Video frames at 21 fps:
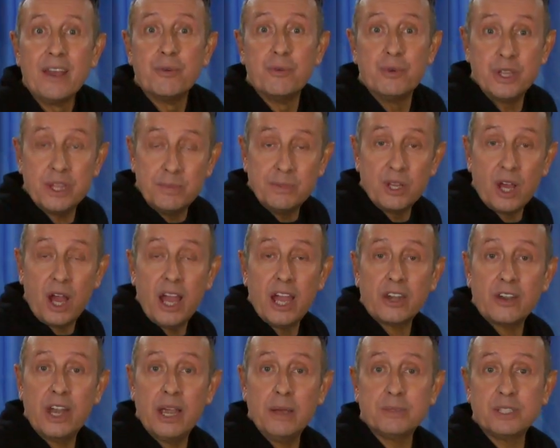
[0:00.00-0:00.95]
Rhythm
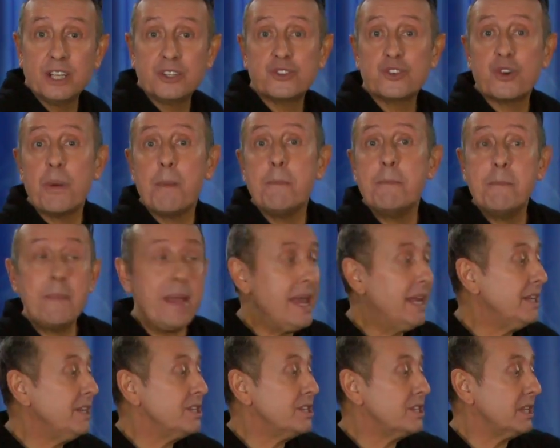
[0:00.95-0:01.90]
diagrams are
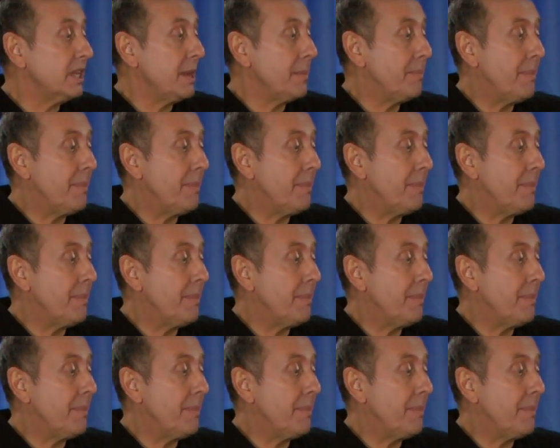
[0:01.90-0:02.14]
tremendously